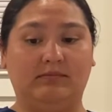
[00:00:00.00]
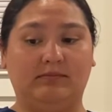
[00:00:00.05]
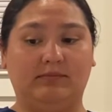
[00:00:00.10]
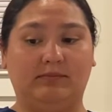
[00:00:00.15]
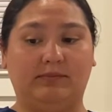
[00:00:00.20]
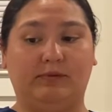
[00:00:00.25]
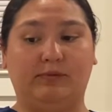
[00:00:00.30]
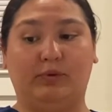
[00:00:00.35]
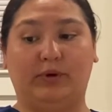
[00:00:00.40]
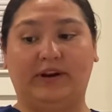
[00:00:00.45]

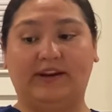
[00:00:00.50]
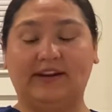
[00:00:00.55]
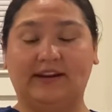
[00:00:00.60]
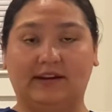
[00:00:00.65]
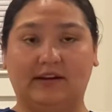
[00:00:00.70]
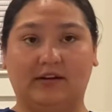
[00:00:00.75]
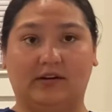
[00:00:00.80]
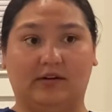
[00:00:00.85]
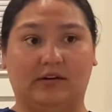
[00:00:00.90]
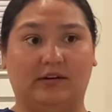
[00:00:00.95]
before
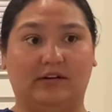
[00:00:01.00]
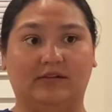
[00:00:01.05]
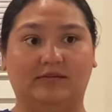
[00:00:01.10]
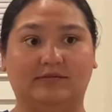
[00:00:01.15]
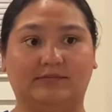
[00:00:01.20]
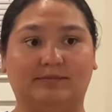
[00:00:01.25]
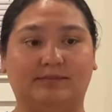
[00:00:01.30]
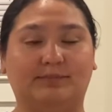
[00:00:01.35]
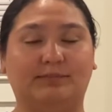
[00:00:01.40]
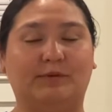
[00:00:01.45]

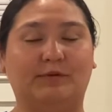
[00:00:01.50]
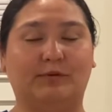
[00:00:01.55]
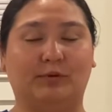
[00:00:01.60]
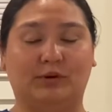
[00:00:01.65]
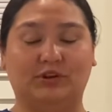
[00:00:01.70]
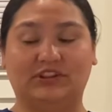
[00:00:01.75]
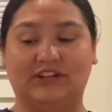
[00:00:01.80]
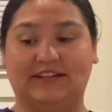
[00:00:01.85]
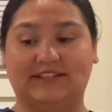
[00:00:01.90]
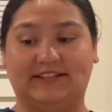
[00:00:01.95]

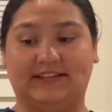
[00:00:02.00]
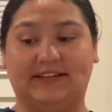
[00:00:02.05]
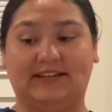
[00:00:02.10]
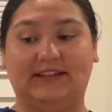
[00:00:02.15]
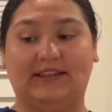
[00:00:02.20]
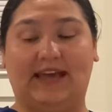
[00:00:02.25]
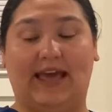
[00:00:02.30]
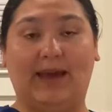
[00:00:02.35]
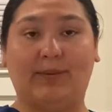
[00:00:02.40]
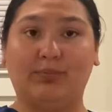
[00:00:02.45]
injecting
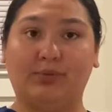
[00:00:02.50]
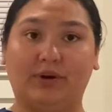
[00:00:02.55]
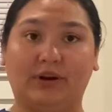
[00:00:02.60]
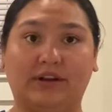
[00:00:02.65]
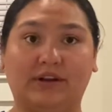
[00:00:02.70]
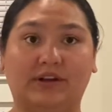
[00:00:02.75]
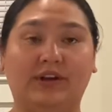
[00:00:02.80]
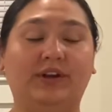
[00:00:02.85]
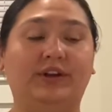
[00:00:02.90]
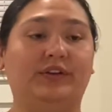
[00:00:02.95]
the
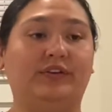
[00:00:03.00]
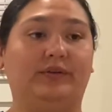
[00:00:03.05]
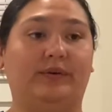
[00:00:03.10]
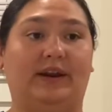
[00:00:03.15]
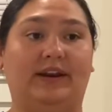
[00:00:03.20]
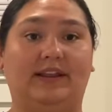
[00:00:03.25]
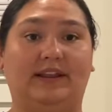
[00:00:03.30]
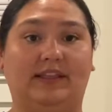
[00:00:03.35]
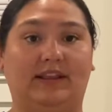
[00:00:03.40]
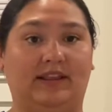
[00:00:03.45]
heparin, so
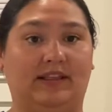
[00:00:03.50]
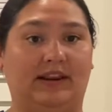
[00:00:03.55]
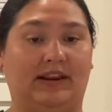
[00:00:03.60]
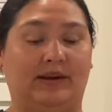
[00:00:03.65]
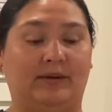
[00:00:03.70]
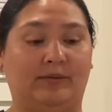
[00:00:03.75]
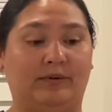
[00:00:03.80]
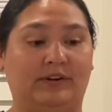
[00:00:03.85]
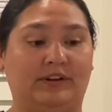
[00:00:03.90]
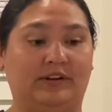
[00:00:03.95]
anything that I
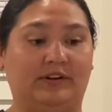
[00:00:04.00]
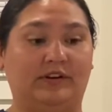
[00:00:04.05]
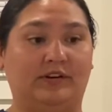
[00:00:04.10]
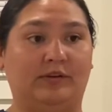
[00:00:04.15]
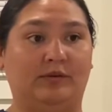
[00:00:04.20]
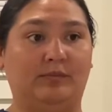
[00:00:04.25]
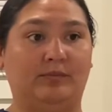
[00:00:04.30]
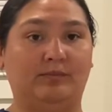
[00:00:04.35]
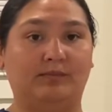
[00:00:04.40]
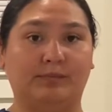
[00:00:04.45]
would need to
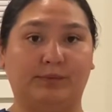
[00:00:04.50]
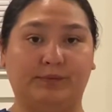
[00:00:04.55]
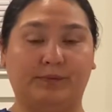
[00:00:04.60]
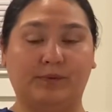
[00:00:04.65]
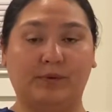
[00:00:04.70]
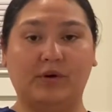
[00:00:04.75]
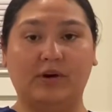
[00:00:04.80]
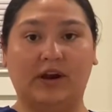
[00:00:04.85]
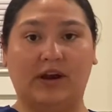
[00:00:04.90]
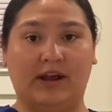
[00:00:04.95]
do
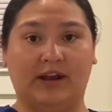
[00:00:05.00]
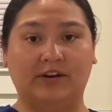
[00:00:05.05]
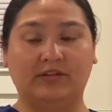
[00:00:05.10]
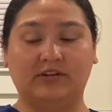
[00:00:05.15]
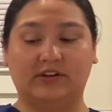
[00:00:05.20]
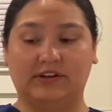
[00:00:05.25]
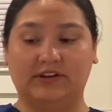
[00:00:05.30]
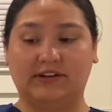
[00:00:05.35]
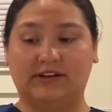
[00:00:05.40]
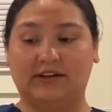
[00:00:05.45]
before I
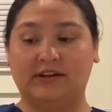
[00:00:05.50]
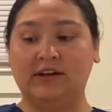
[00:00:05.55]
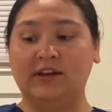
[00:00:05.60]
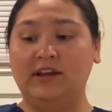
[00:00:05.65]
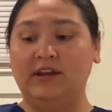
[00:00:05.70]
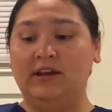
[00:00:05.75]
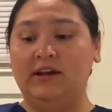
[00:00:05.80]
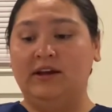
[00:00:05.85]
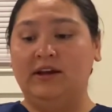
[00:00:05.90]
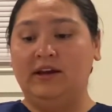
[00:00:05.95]
injected.
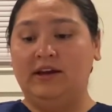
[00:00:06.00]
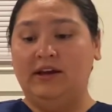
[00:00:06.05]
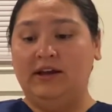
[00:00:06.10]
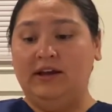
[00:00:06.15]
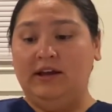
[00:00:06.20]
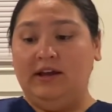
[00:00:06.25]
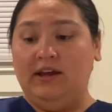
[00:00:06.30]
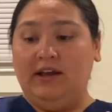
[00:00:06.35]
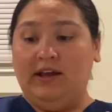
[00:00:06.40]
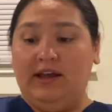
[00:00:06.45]

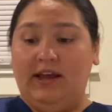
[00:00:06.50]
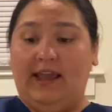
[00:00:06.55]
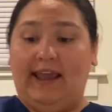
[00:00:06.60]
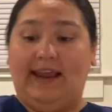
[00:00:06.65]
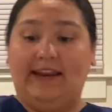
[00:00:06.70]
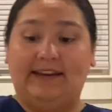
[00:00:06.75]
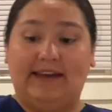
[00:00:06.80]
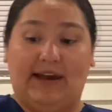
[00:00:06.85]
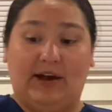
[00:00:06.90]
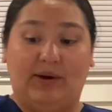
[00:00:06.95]
And
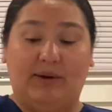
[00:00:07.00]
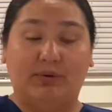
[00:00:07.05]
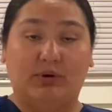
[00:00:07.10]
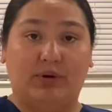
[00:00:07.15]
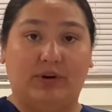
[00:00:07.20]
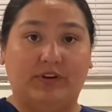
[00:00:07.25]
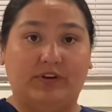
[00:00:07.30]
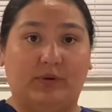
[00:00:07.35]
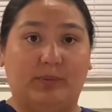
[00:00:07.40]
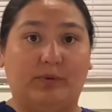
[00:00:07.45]
now I'm going
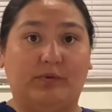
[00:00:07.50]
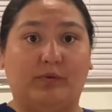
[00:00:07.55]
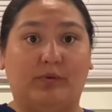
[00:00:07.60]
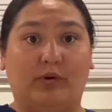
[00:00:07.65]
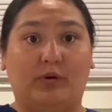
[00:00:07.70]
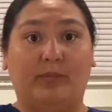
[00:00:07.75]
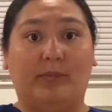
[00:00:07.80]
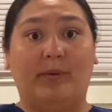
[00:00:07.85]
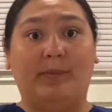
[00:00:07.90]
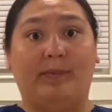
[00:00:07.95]
to
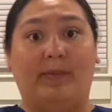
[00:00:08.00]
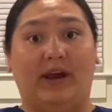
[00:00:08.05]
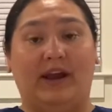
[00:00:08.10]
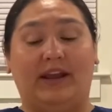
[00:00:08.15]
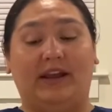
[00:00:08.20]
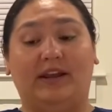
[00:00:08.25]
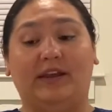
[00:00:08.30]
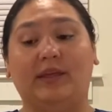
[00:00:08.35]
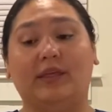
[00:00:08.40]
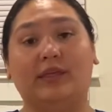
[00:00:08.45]
perform my
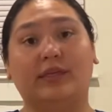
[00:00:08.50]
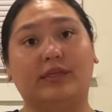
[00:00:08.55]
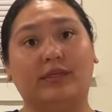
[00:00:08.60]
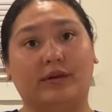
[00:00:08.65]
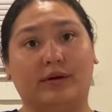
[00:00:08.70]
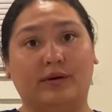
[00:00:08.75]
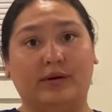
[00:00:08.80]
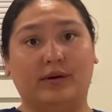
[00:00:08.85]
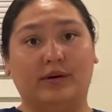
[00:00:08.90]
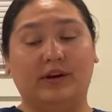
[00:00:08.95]

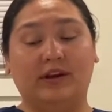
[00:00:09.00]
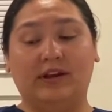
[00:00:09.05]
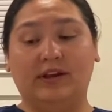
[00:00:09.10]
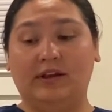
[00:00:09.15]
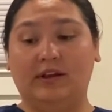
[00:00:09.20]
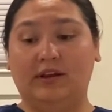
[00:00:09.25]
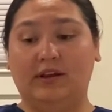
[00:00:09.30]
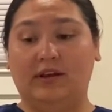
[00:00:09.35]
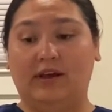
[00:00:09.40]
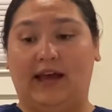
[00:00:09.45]
third
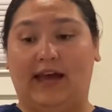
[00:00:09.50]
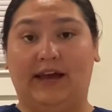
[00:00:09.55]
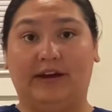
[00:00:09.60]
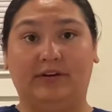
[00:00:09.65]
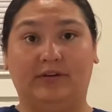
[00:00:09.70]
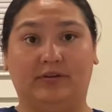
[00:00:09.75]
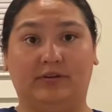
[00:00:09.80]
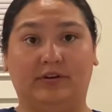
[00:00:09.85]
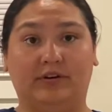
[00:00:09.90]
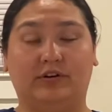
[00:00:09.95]

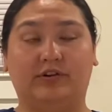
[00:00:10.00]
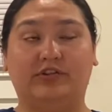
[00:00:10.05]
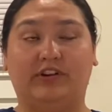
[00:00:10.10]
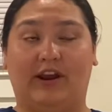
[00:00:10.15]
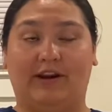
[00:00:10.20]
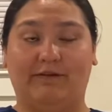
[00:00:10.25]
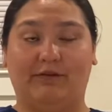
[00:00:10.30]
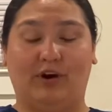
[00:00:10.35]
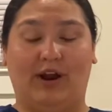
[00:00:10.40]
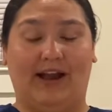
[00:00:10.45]

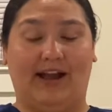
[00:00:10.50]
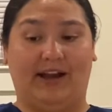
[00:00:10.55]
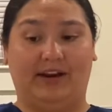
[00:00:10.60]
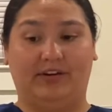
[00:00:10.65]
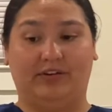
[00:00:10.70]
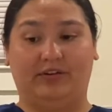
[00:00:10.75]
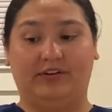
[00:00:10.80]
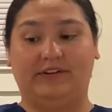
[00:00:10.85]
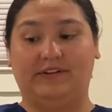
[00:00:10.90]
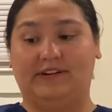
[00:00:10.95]
check for
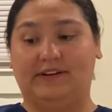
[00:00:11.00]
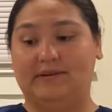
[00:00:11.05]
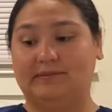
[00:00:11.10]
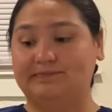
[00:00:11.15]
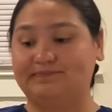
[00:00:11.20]
accuracy.